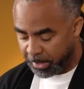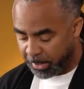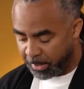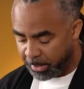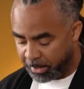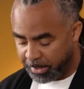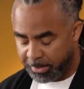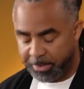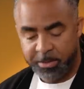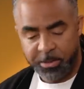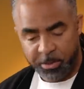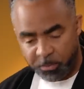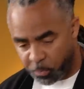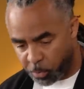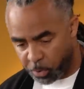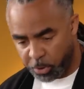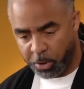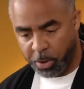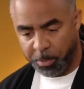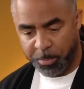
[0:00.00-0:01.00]
Uh, it's the
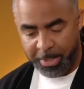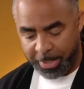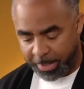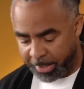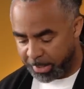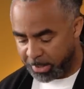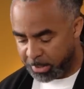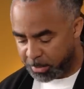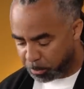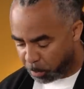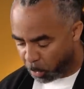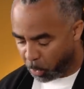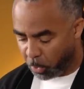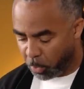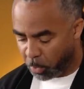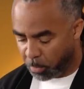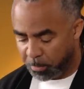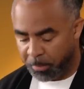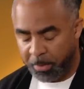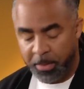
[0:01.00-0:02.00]
Ruhr Derby against
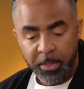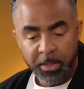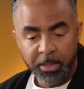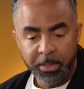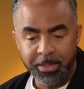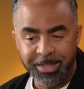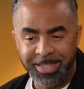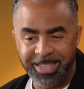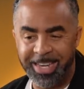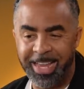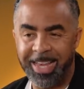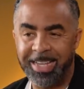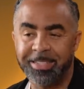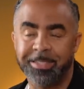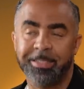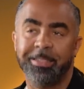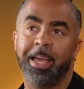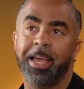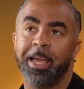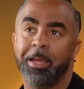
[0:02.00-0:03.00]
Bochum. The
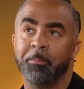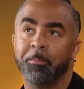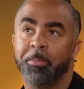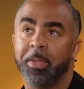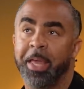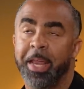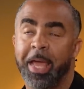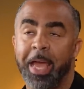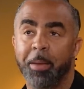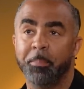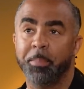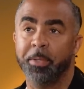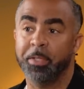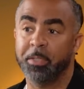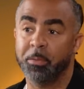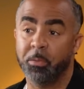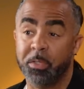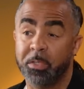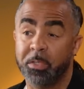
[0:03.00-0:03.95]
last time that happened, it